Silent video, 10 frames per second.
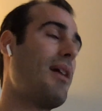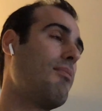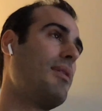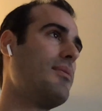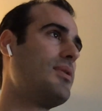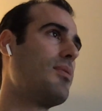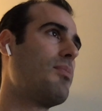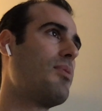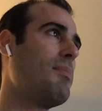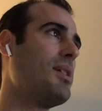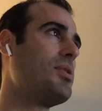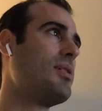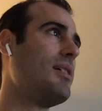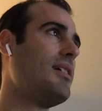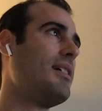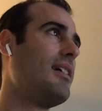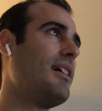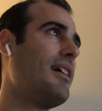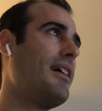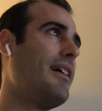when sort of pretty much
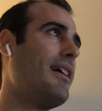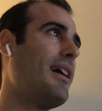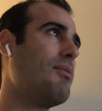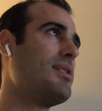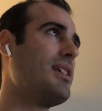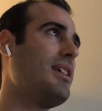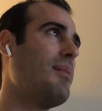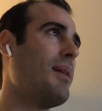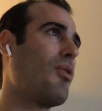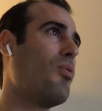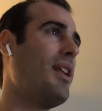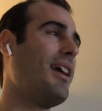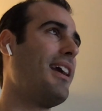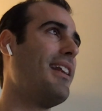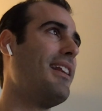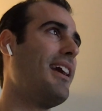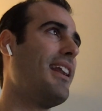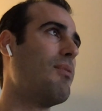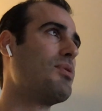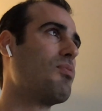I was thinking about quitting,
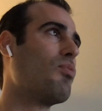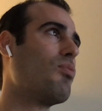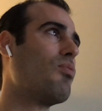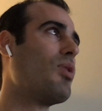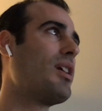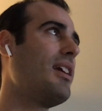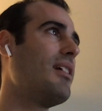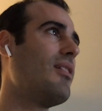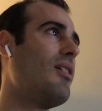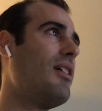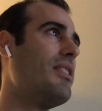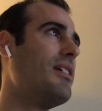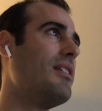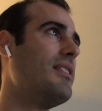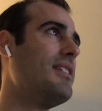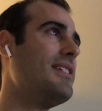and I was working on the